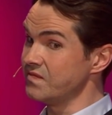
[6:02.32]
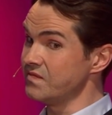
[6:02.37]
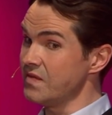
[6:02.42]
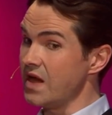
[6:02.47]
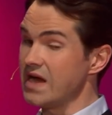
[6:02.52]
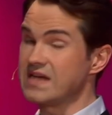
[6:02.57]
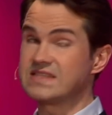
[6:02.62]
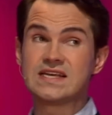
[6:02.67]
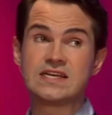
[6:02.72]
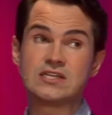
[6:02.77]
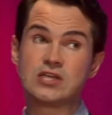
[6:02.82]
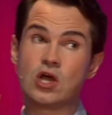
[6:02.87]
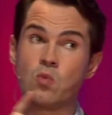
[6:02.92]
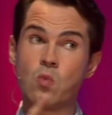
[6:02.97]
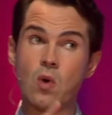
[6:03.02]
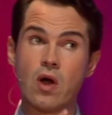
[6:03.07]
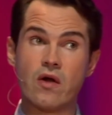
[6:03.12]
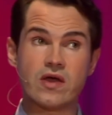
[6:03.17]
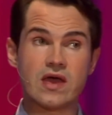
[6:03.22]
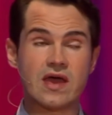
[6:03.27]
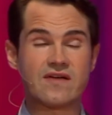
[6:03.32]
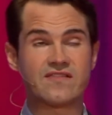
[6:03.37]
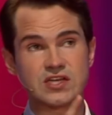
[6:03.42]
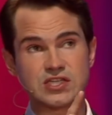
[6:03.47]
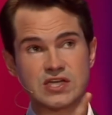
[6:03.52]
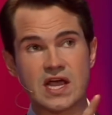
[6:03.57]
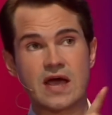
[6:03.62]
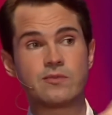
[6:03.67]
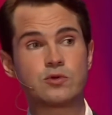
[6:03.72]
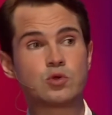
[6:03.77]
I said, don't worry, I've had a
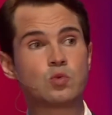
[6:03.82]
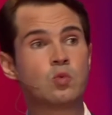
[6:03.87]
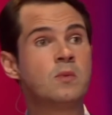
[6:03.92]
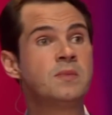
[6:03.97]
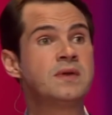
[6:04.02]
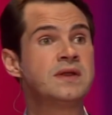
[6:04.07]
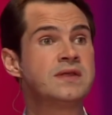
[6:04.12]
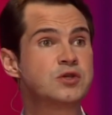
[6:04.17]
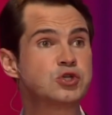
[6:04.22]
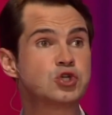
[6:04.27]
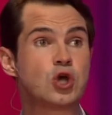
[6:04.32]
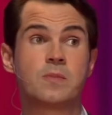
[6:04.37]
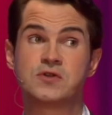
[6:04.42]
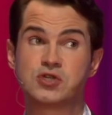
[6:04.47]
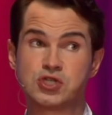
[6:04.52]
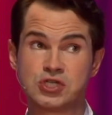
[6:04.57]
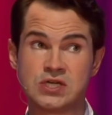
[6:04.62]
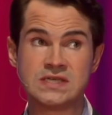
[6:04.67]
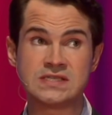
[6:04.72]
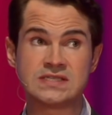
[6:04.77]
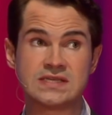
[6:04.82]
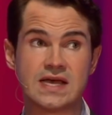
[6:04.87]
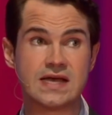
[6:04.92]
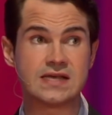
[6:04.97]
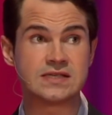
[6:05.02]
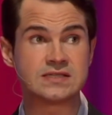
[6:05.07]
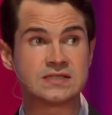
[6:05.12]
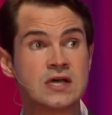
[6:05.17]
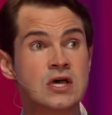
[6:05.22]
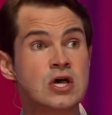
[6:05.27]
chat with a woman in the shop, and she
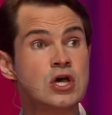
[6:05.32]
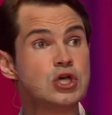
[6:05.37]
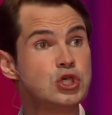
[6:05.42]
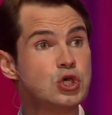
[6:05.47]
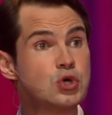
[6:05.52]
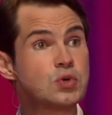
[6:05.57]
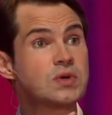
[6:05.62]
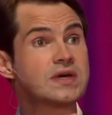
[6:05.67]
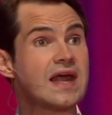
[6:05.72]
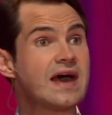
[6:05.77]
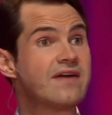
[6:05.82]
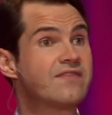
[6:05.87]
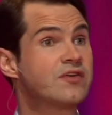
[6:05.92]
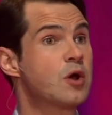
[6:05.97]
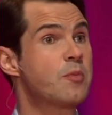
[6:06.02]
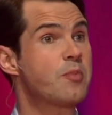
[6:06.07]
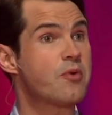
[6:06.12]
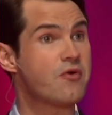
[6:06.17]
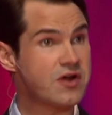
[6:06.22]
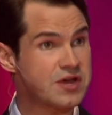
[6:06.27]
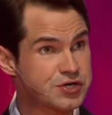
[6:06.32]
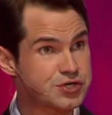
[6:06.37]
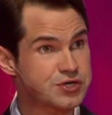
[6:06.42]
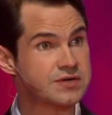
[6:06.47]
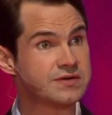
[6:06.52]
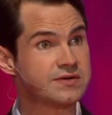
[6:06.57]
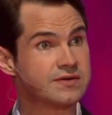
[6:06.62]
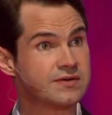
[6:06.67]
says, you can have an operation.